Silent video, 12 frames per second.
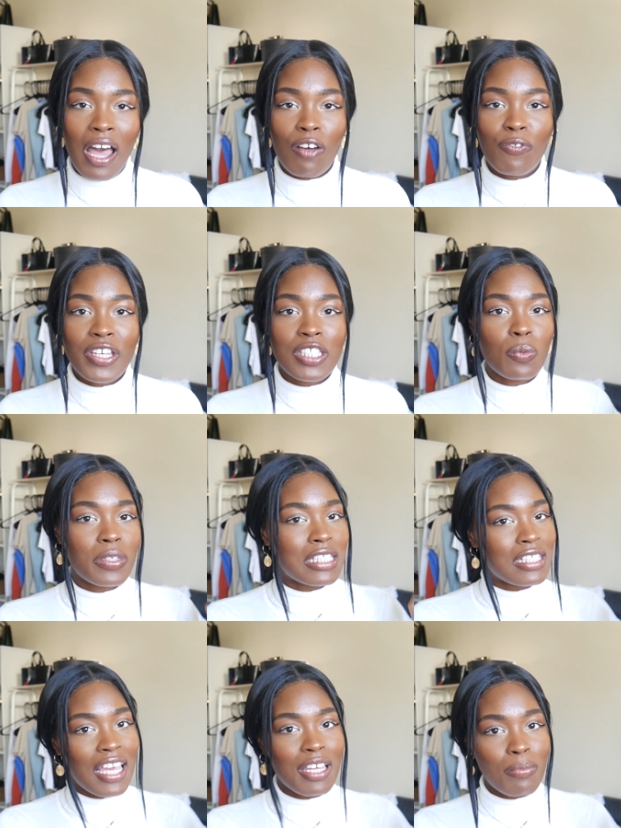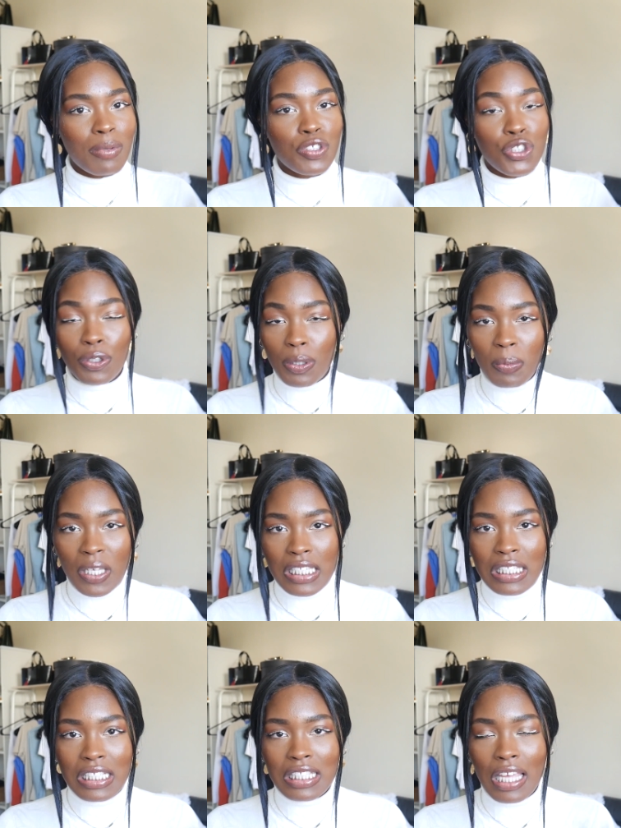outfits with statement jewelry
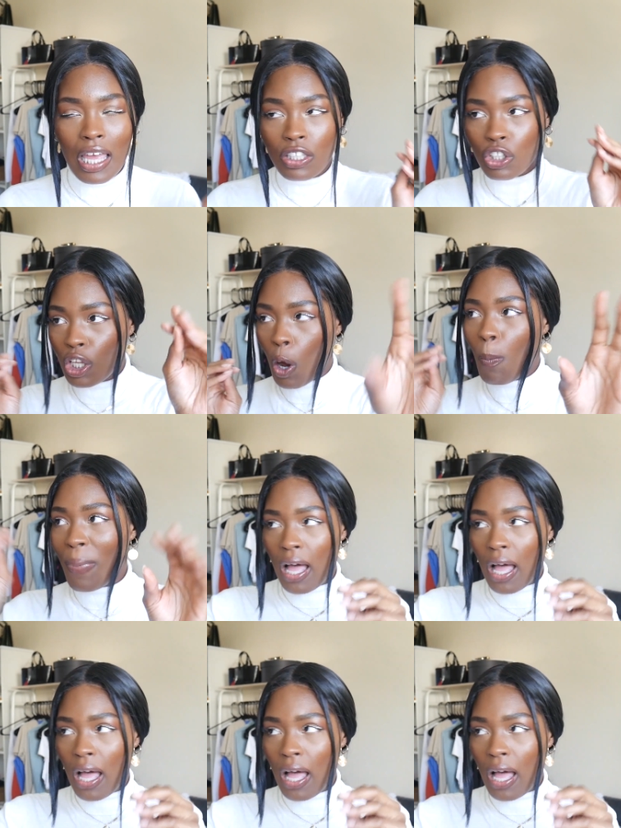pieces that, you know,